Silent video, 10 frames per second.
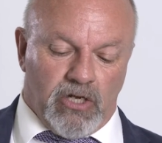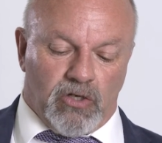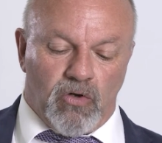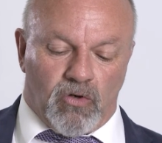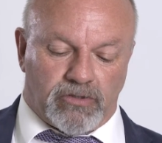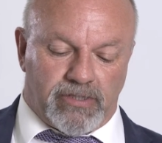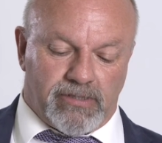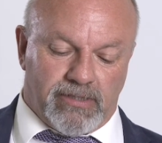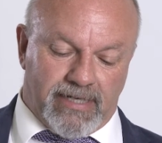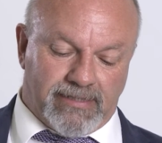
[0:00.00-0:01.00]

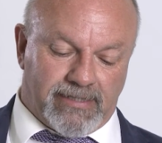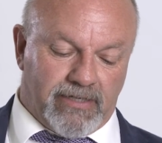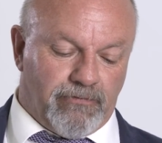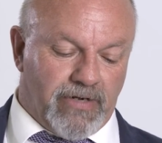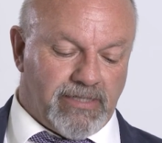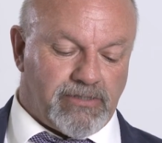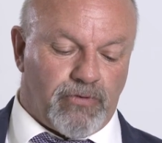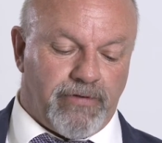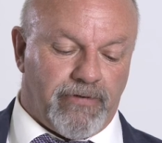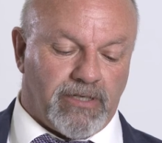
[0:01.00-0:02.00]
not as an
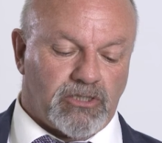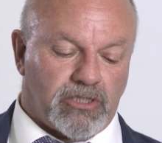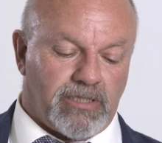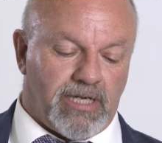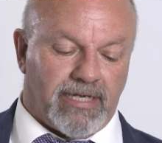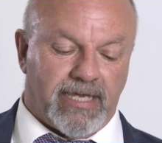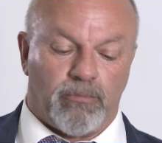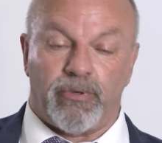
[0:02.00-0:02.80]
advisory function like our